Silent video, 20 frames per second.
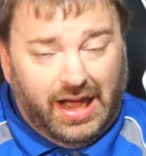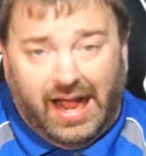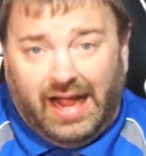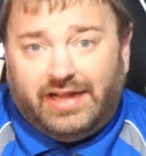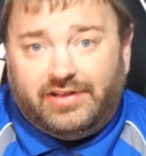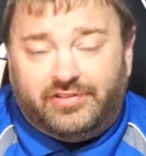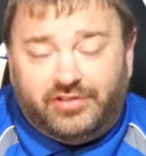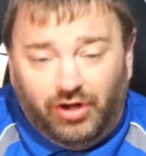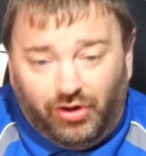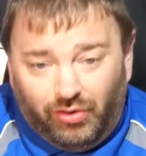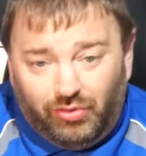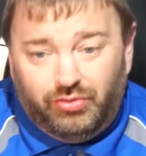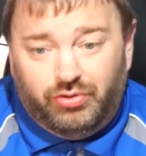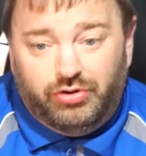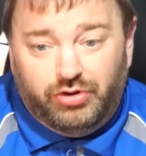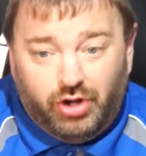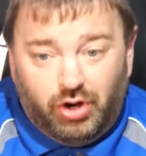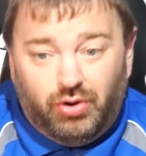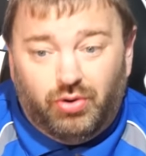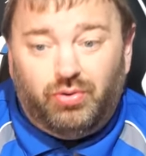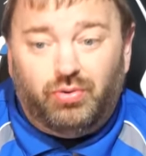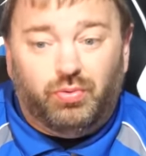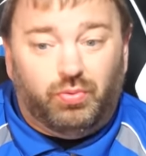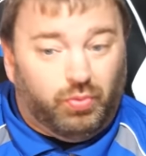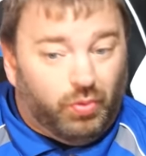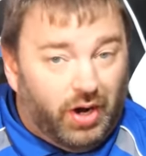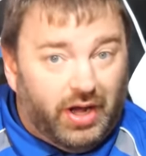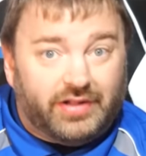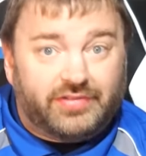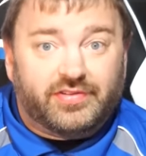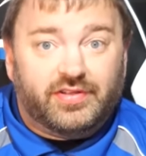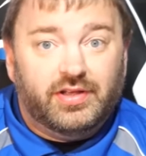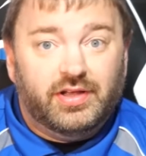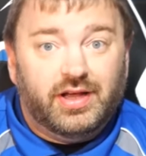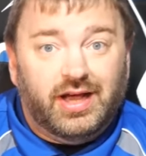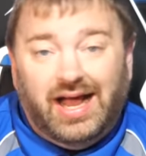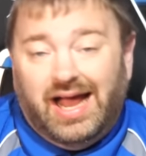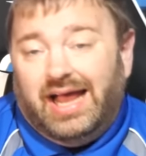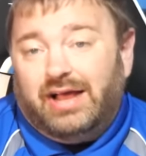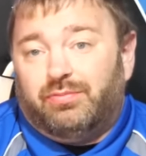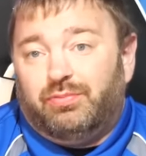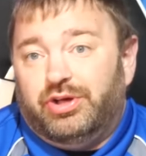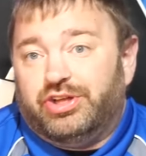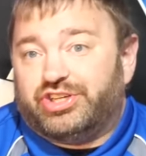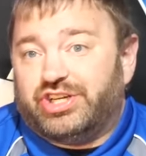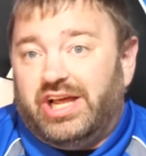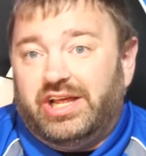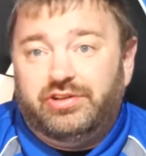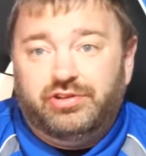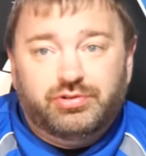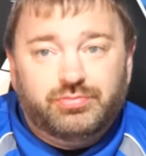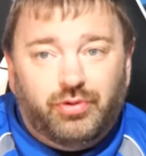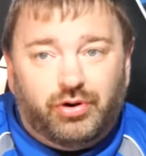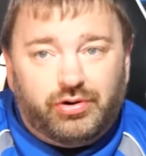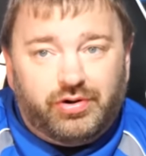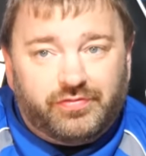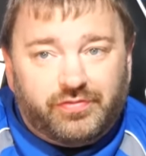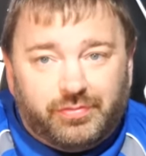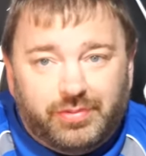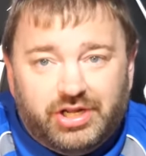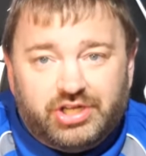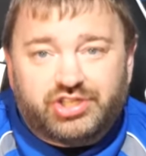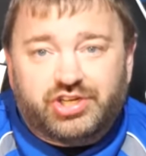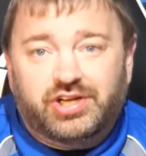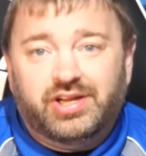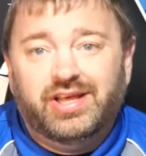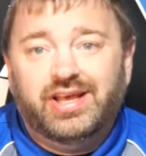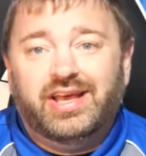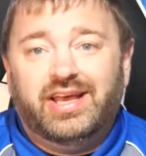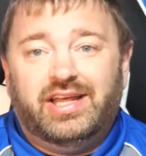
I don't know what. I wish I knew more information,